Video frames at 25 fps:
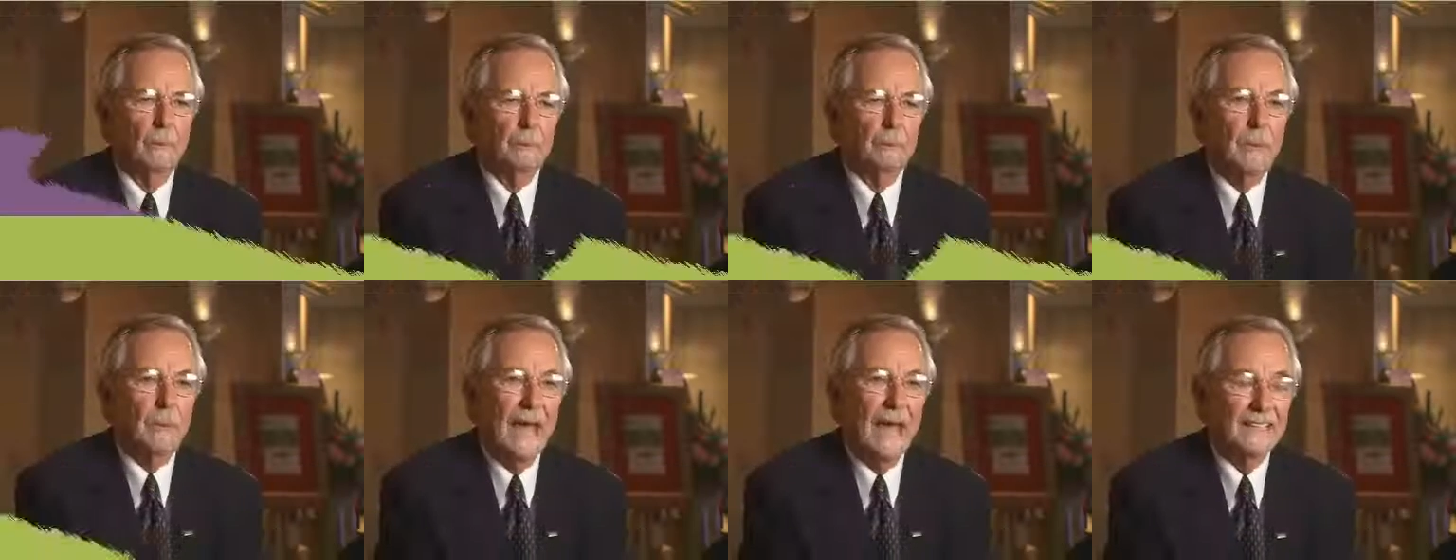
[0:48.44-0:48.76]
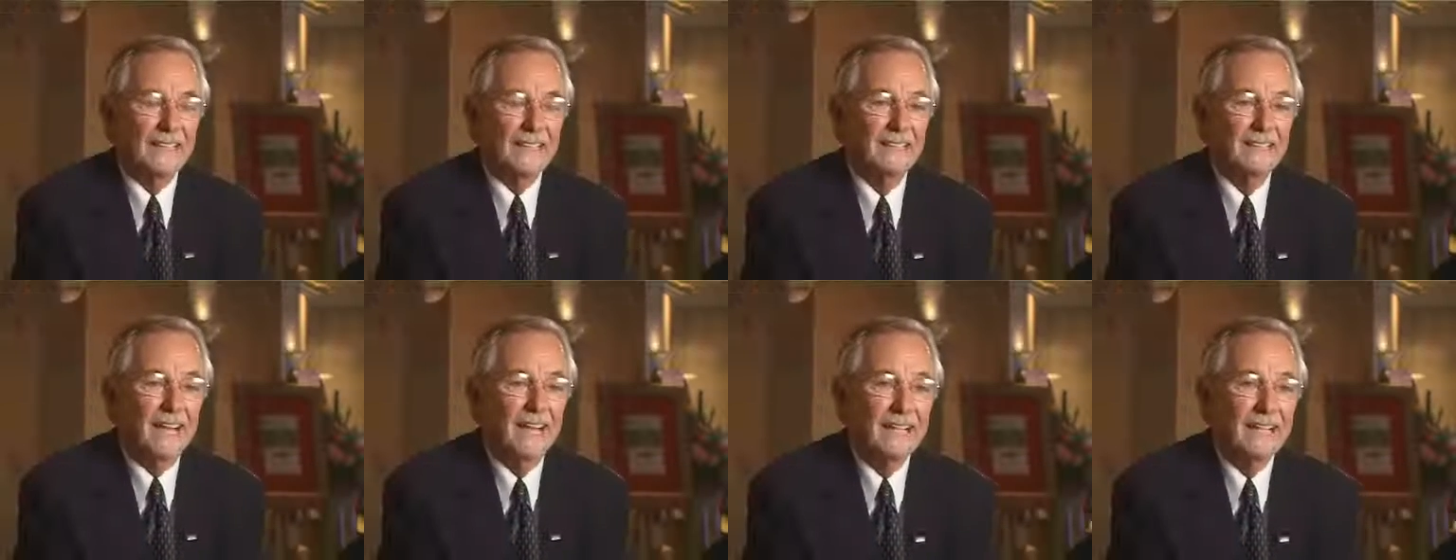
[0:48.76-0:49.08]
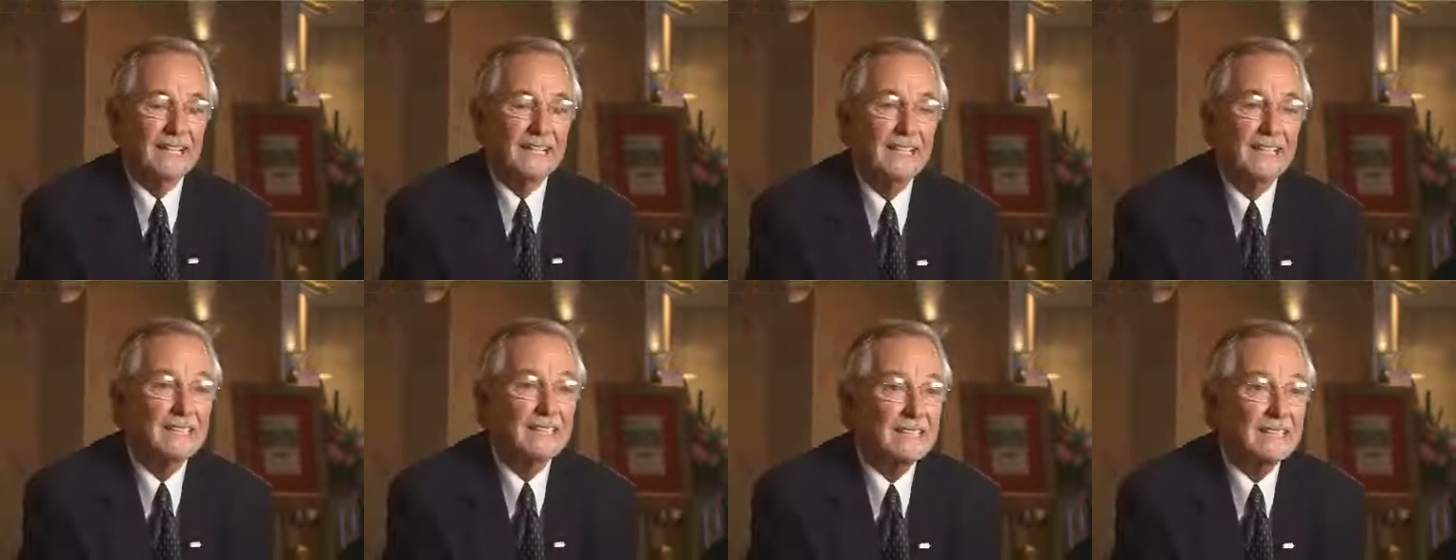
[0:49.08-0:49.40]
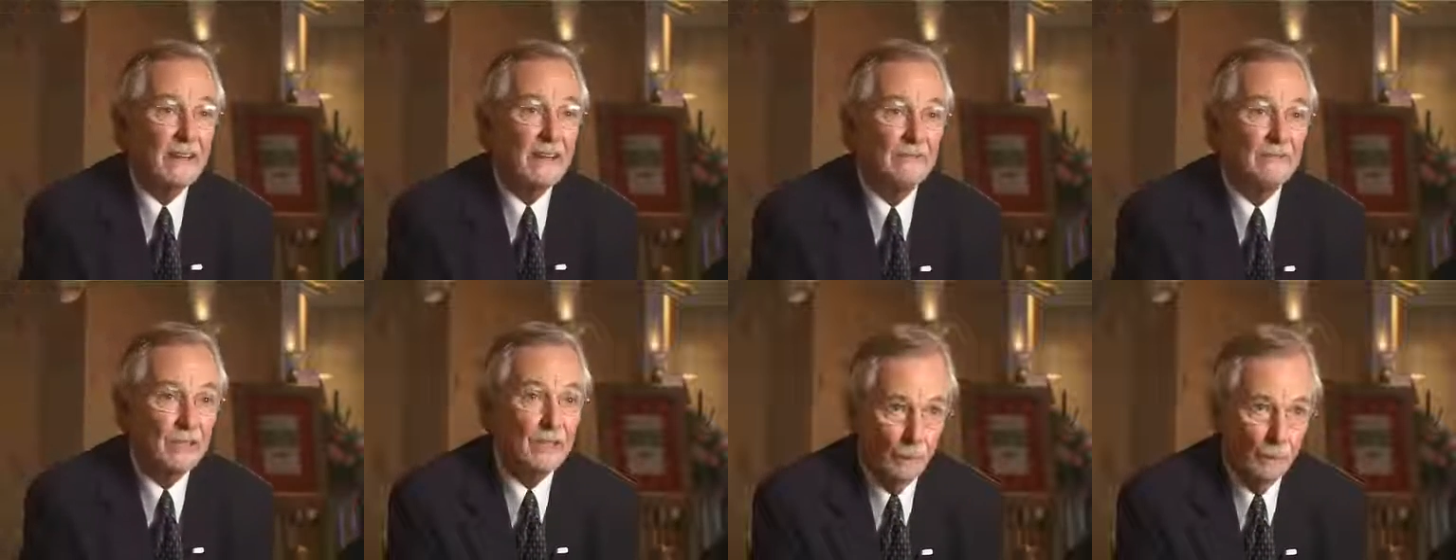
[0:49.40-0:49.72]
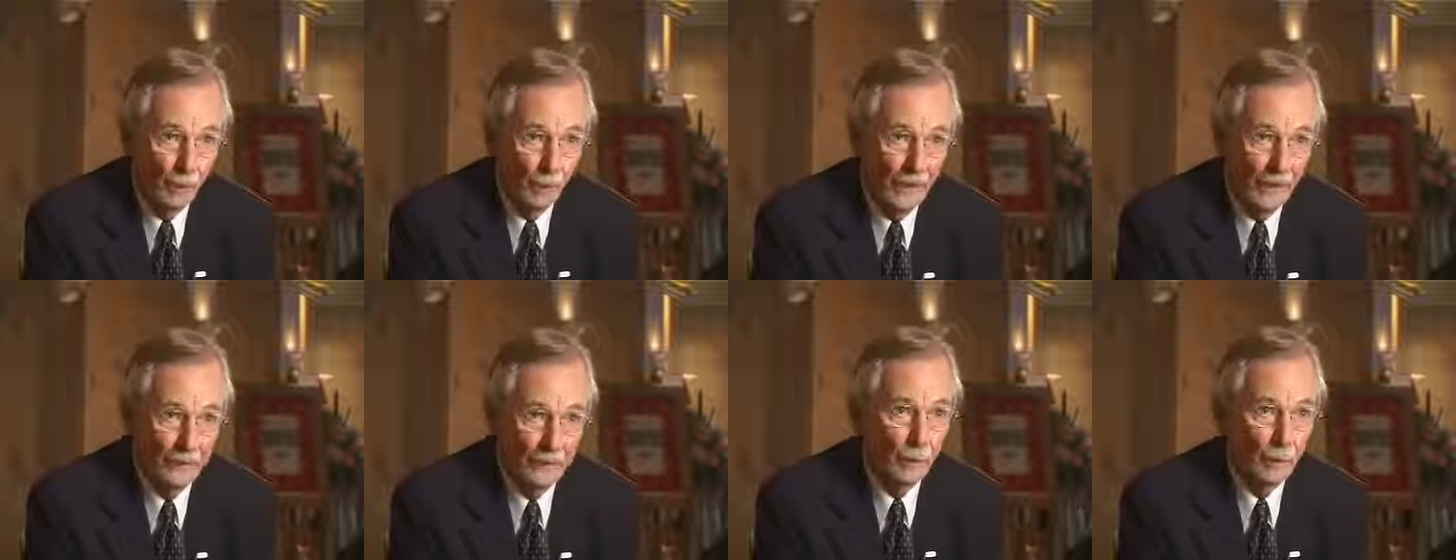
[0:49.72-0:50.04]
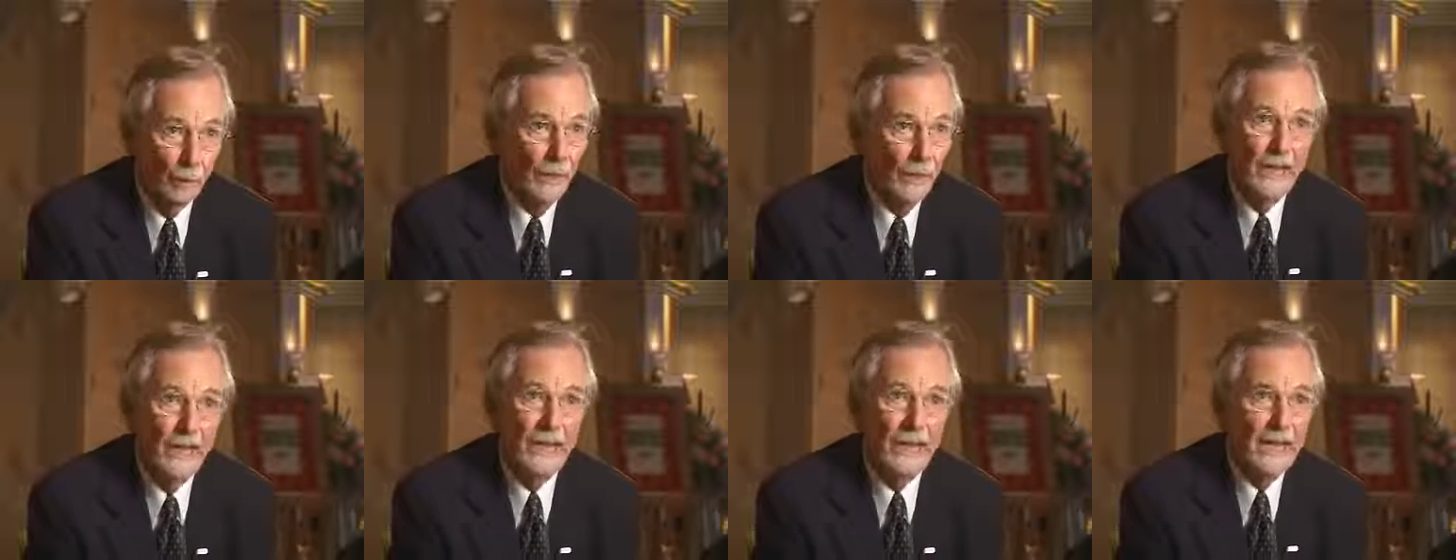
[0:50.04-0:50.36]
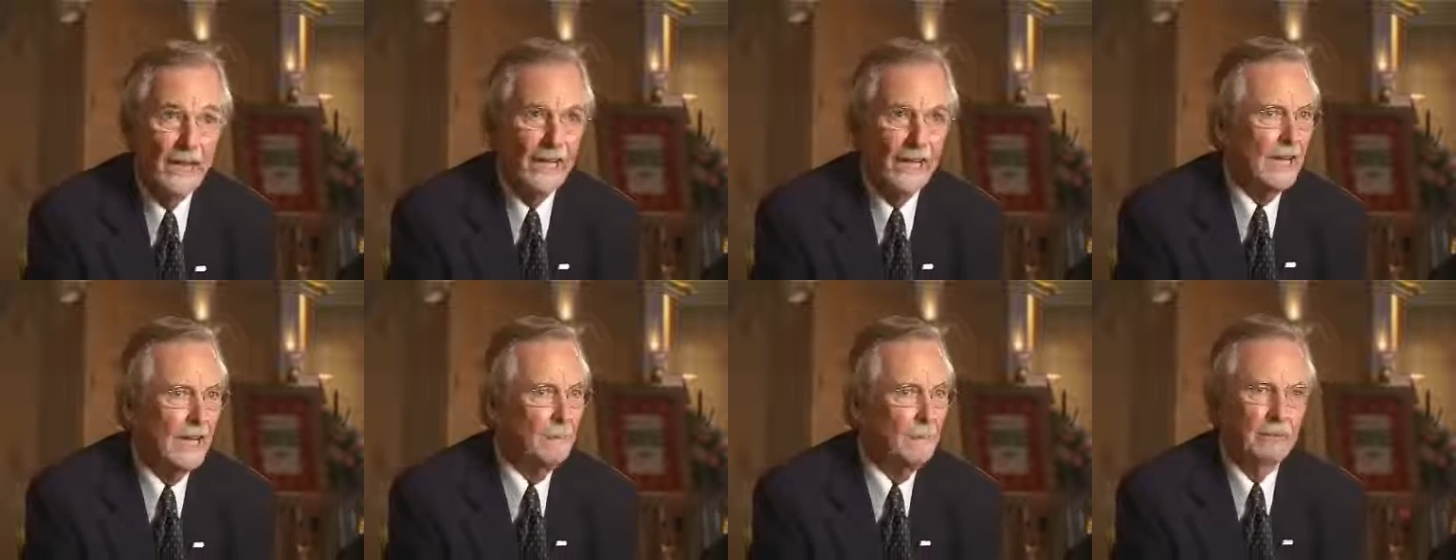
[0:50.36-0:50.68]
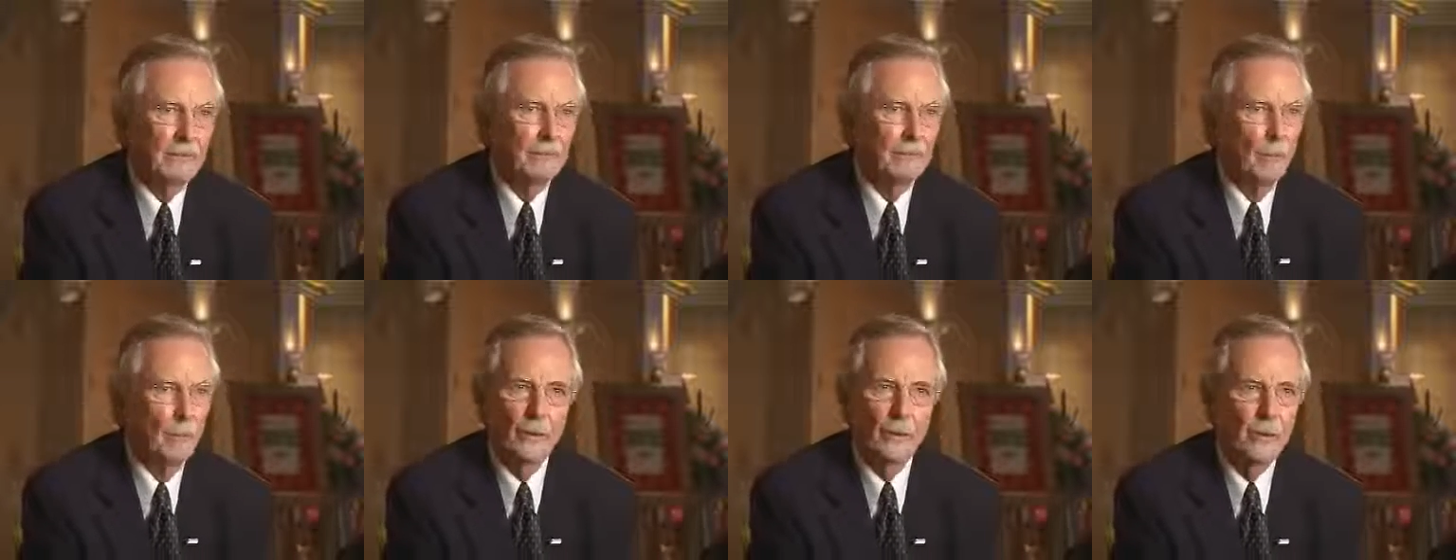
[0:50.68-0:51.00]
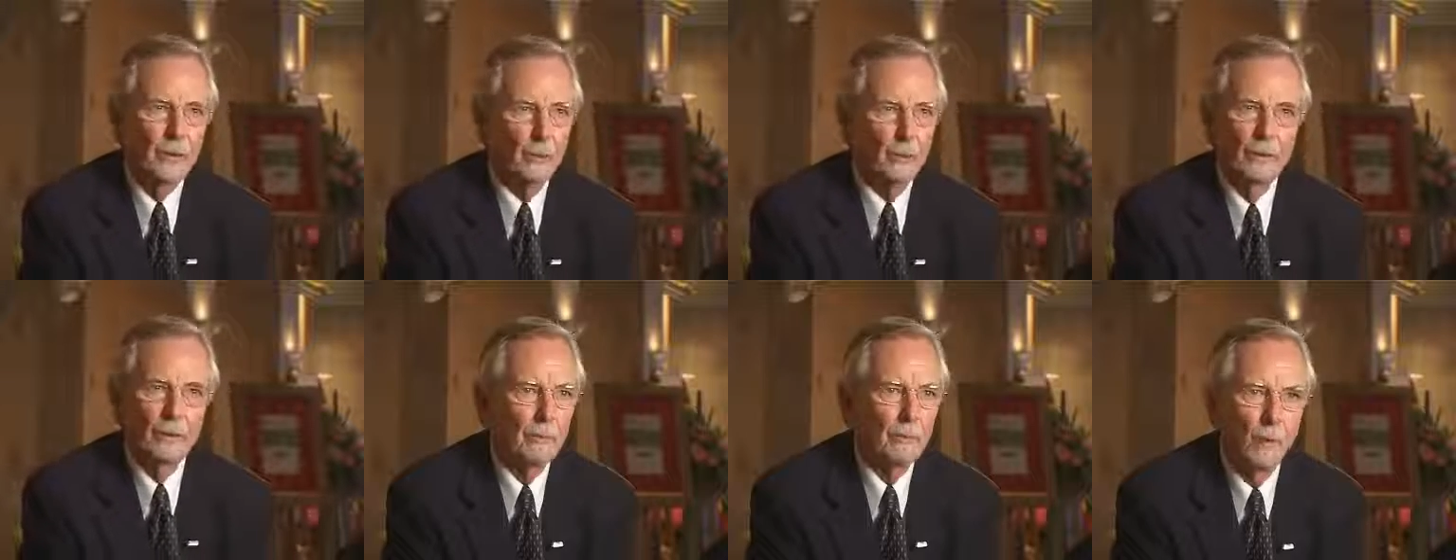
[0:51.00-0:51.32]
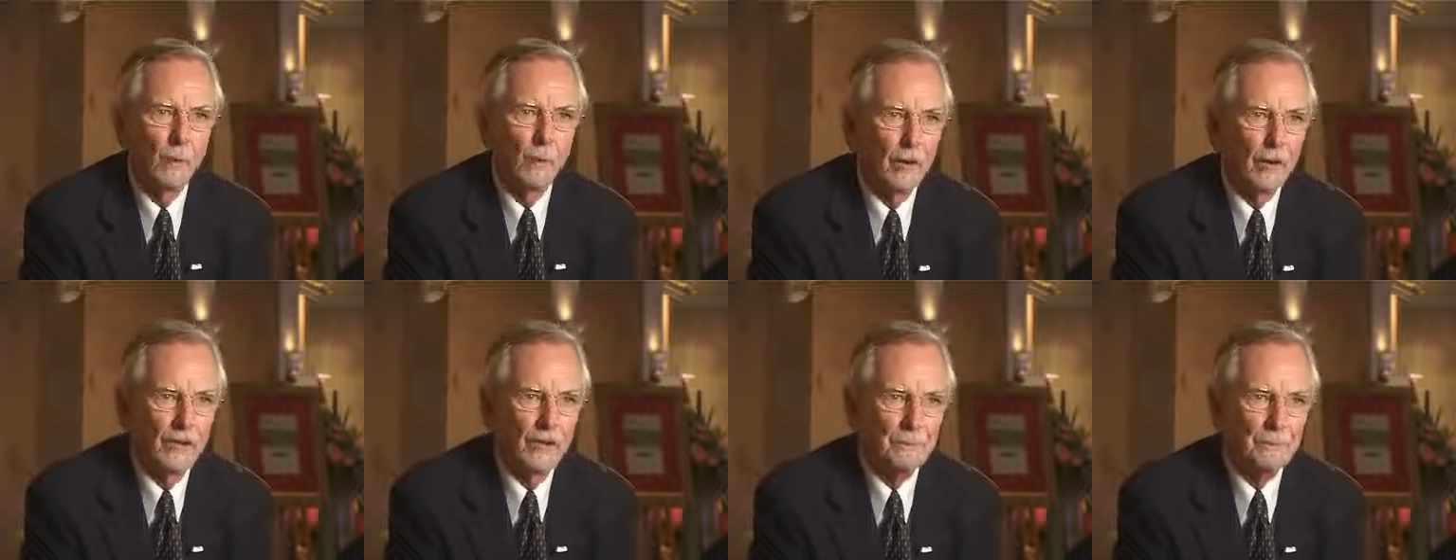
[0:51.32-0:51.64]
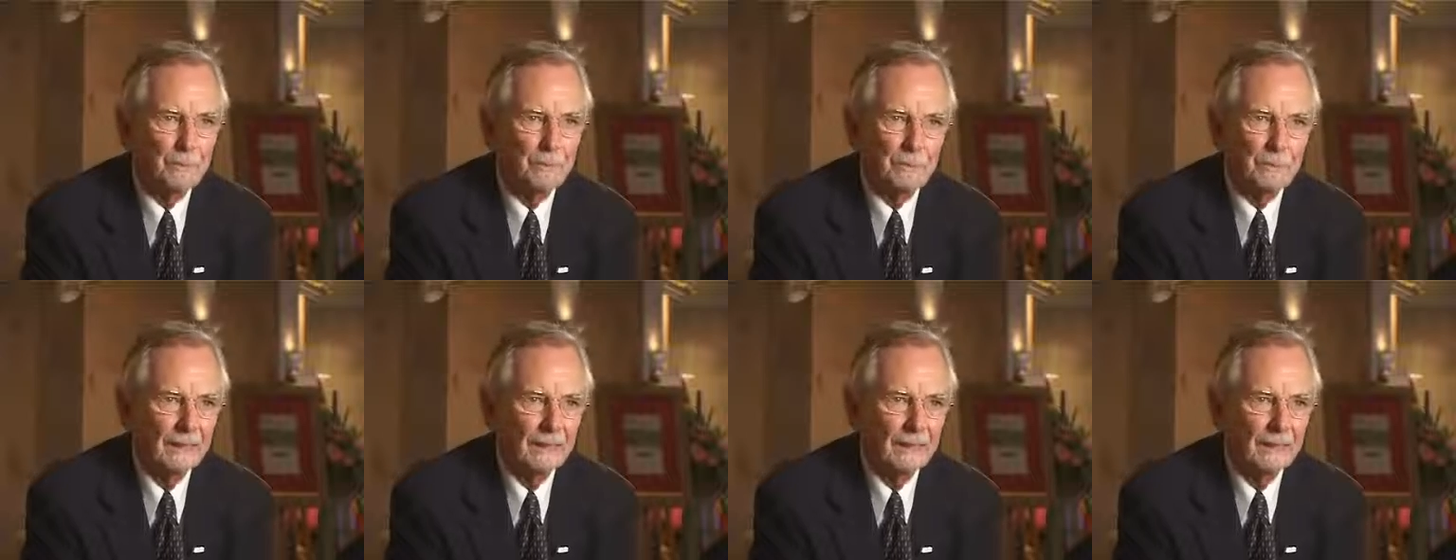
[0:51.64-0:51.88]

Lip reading: Back in 1971, way before you were born,